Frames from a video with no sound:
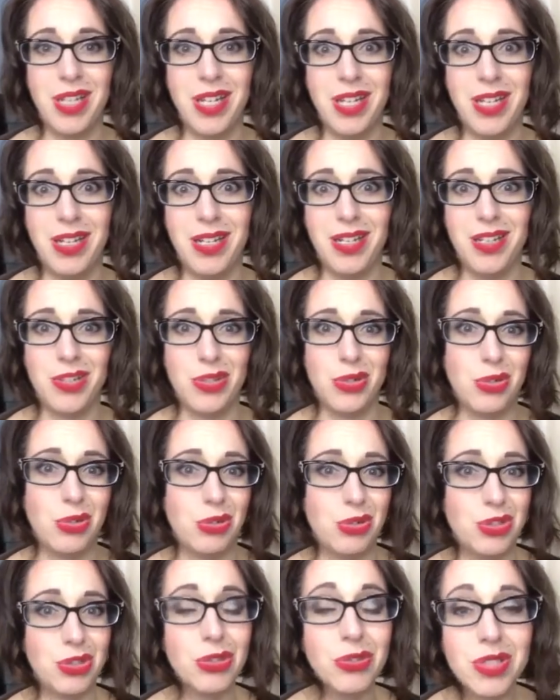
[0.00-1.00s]
needing his or
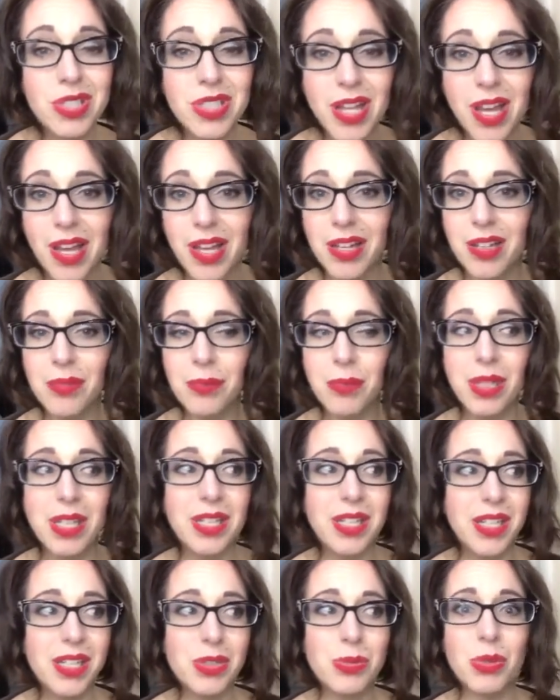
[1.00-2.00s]
her shoes tied, my
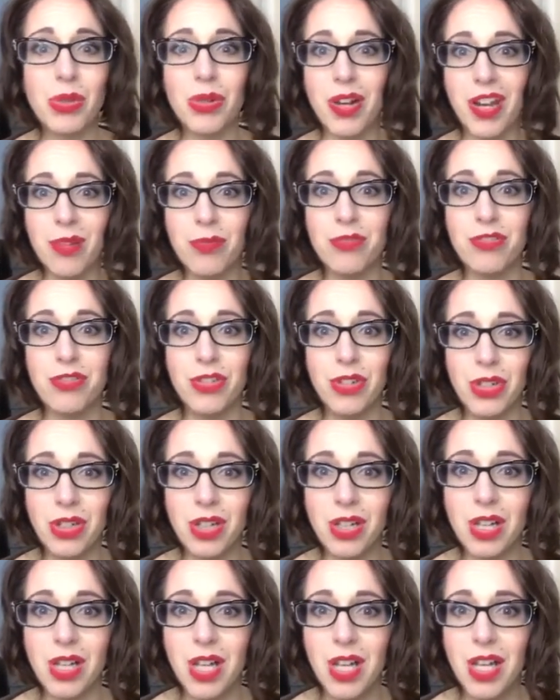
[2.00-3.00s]
days were crammed
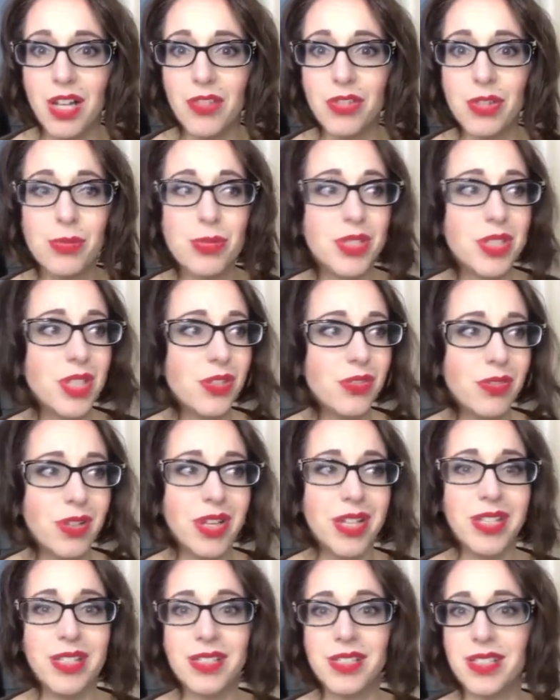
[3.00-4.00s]
full. From
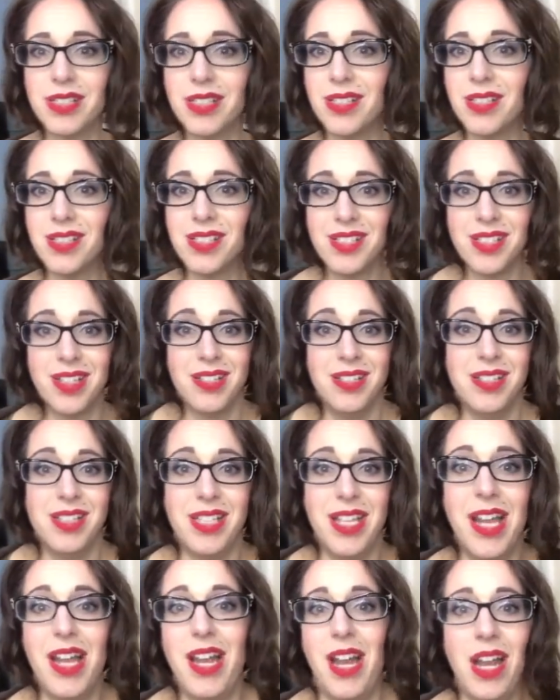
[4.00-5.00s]
sunrise,
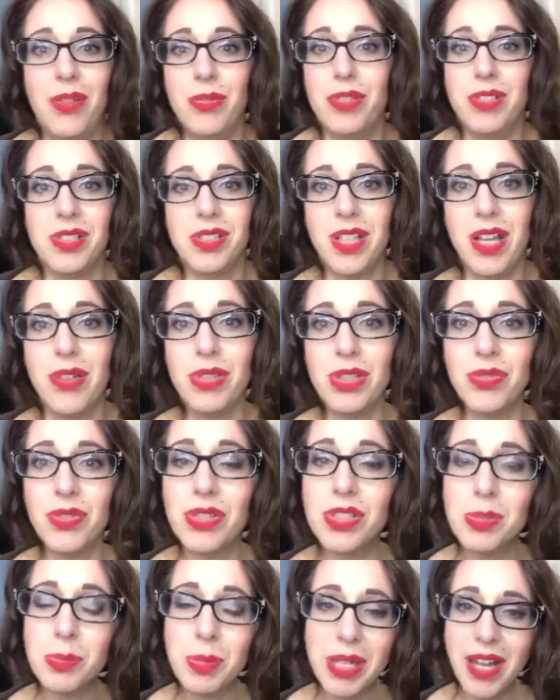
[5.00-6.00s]
sunset, I was full
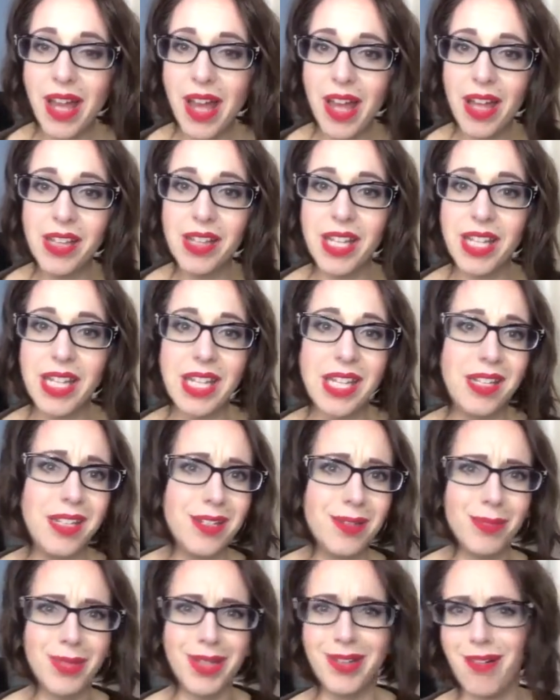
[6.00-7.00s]
speed ahead, like eating
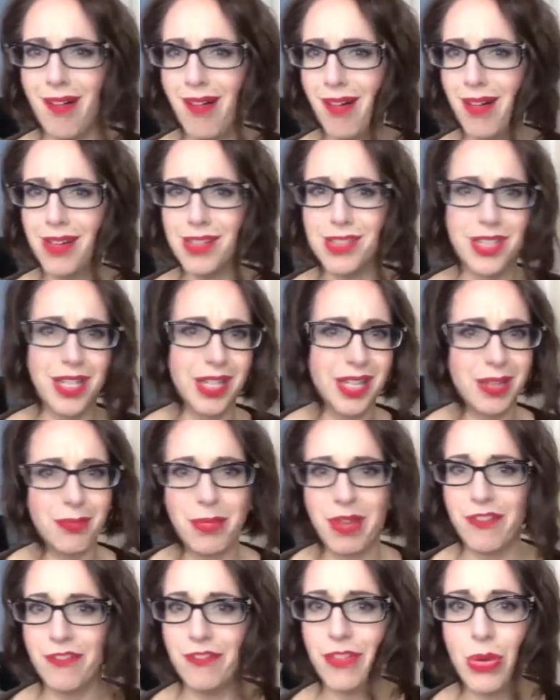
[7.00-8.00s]
in my car, checking
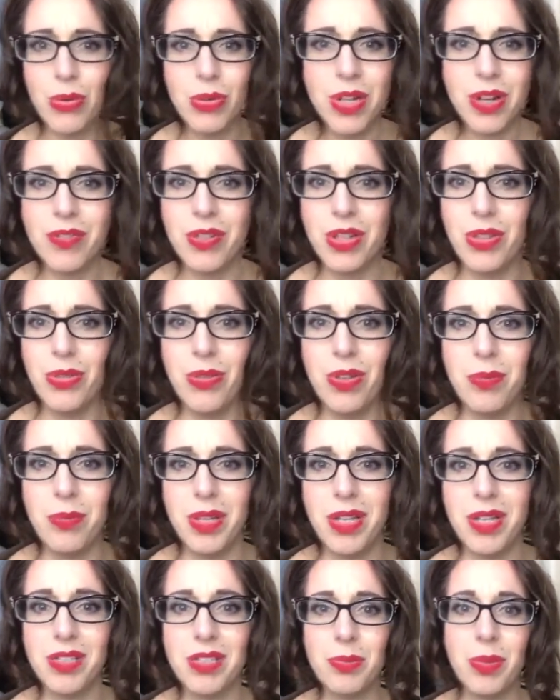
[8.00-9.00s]
my phone every 3
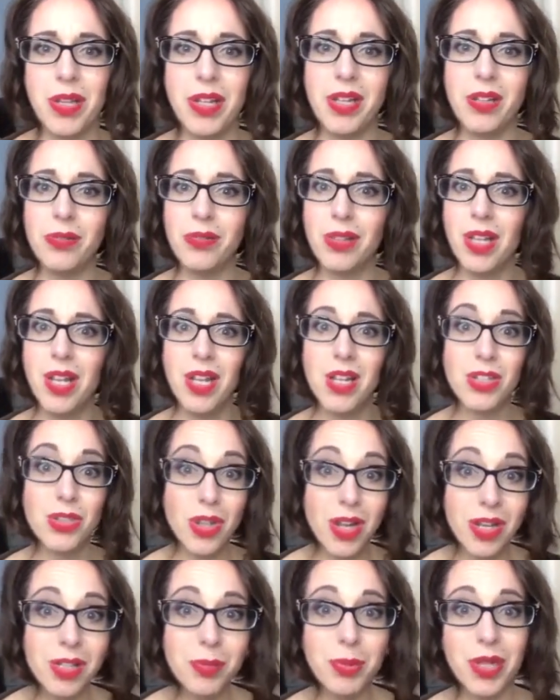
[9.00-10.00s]
minutes, trying
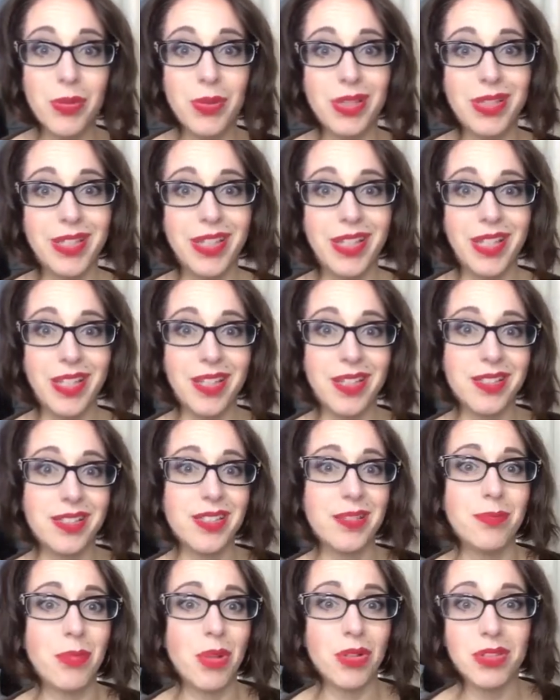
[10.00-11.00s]
to play with the kids
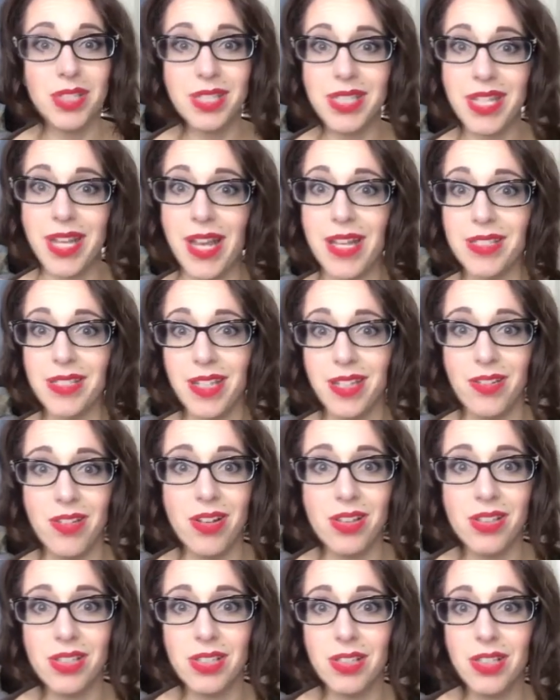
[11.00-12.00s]
and multitasking
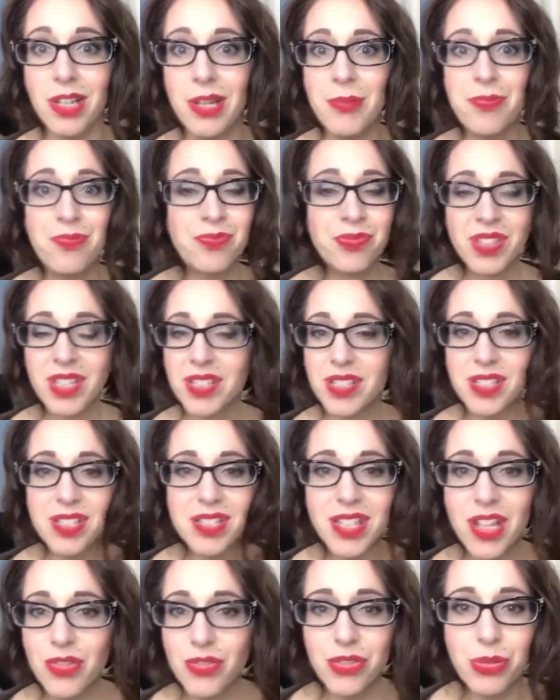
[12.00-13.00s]
also. Does this
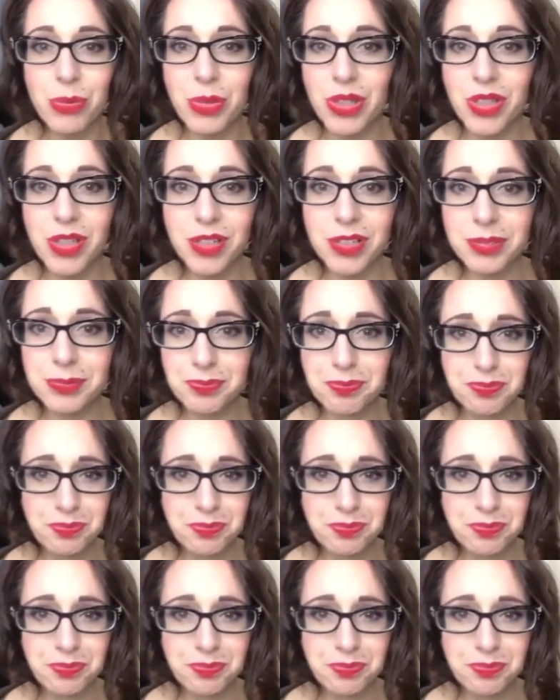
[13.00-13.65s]
sound familiar?